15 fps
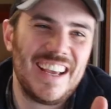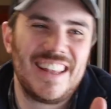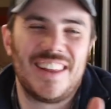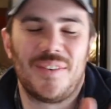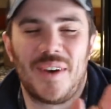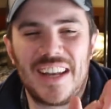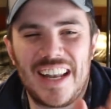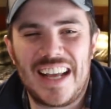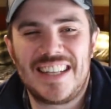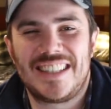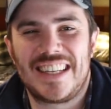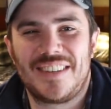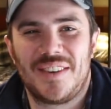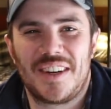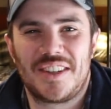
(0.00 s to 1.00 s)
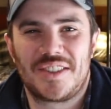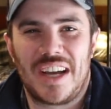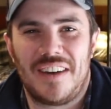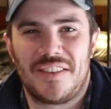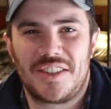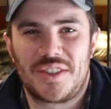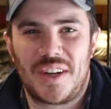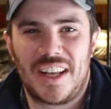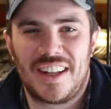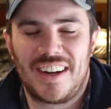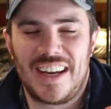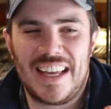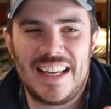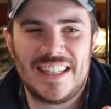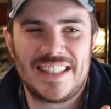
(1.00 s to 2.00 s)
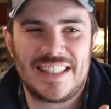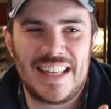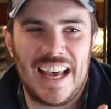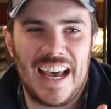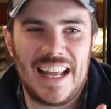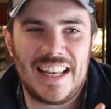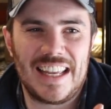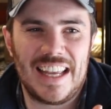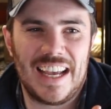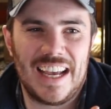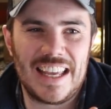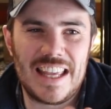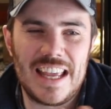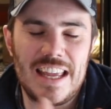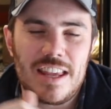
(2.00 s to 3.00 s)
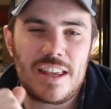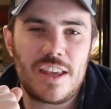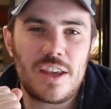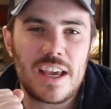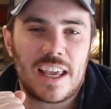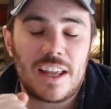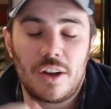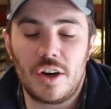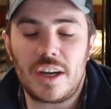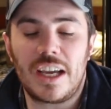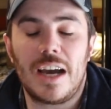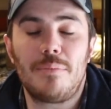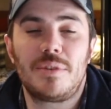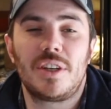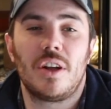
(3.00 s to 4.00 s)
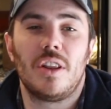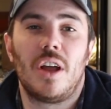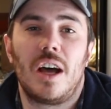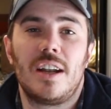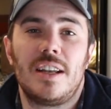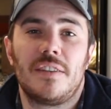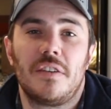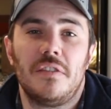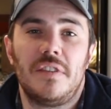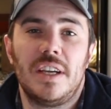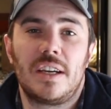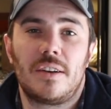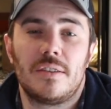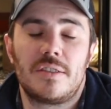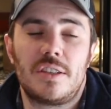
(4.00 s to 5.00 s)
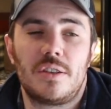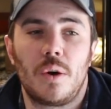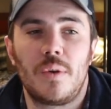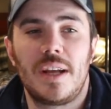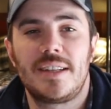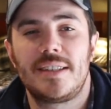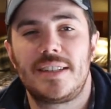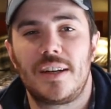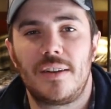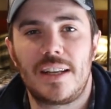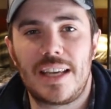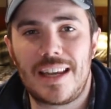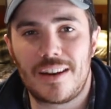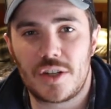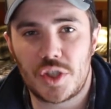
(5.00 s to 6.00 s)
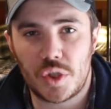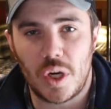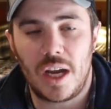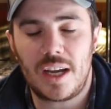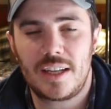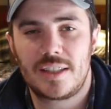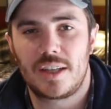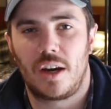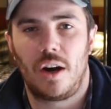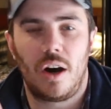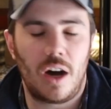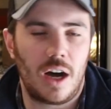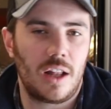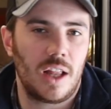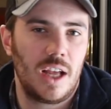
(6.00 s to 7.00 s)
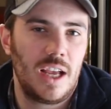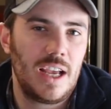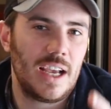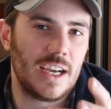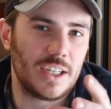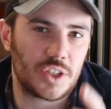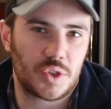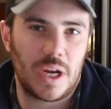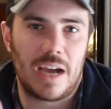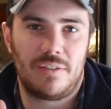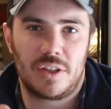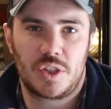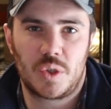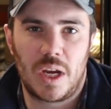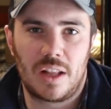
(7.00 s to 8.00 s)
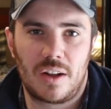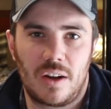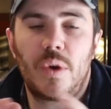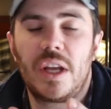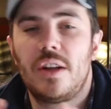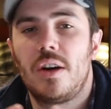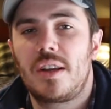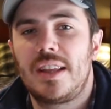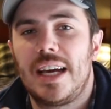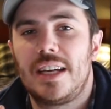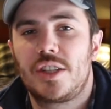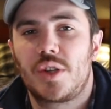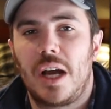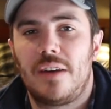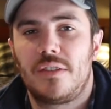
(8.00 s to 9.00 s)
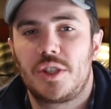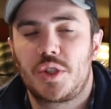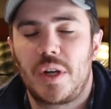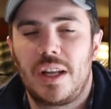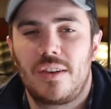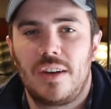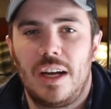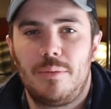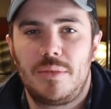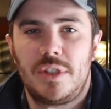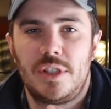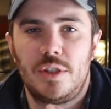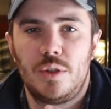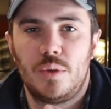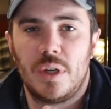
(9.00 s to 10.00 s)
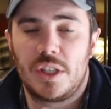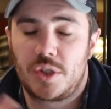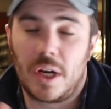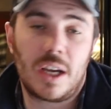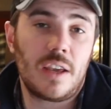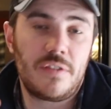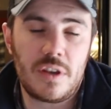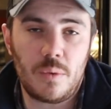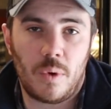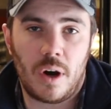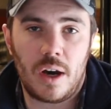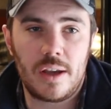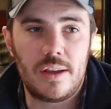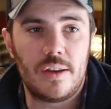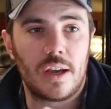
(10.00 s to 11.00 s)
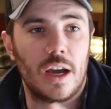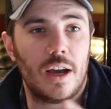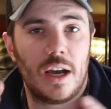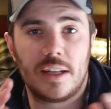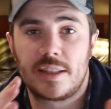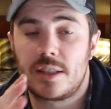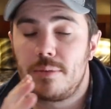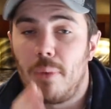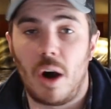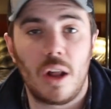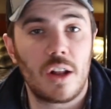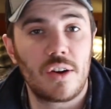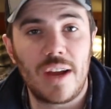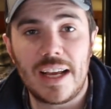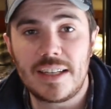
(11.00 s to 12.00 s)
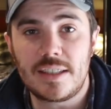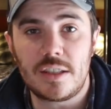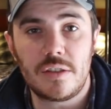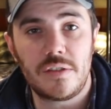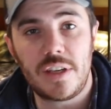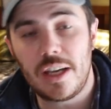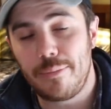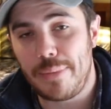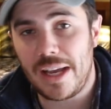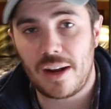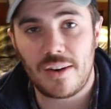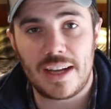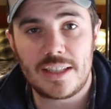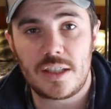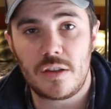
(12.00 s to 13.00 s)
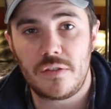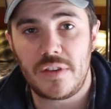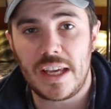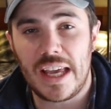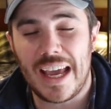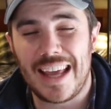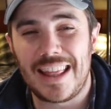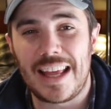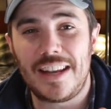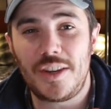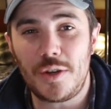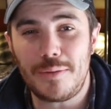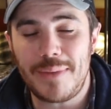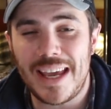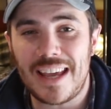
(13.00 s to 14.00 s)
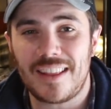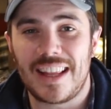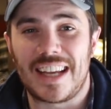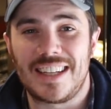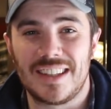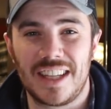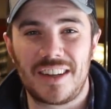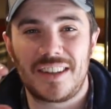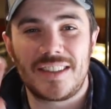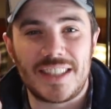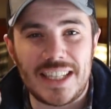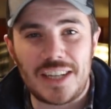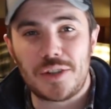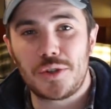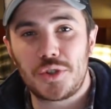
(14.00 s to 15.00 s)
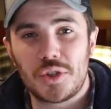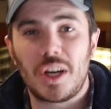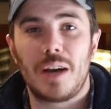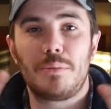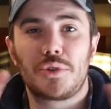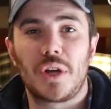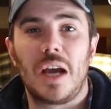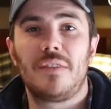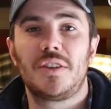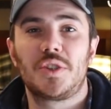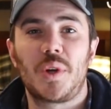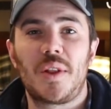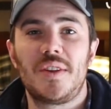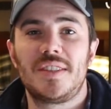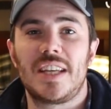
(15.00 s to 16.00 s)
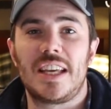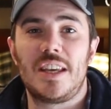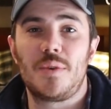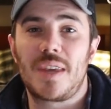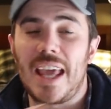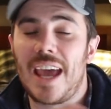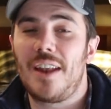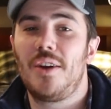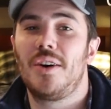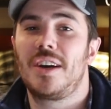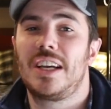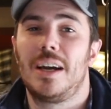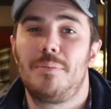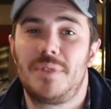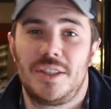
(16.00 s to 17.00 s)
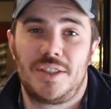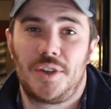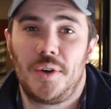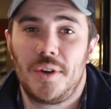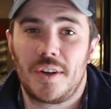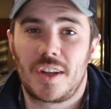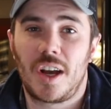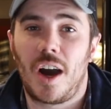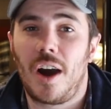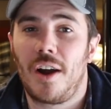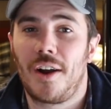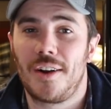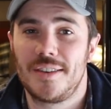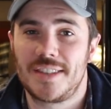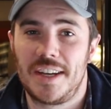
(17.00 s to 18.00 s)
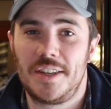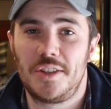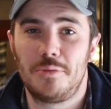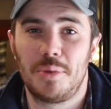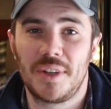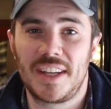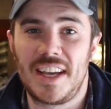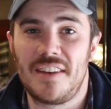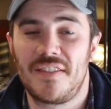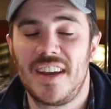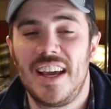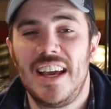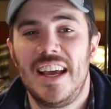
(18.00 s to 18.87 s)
The one nice thing about a travel trailer is that it can hook up to a lot of different vehicles. You don't necessarily need a truck to haul a travel trailer. You can hook that travel trailer up to a truck if you want, a smaller SUV, a bigger SUV, and they do make like little teardrop travel trailers that you can hook up to certain cars, I do believe.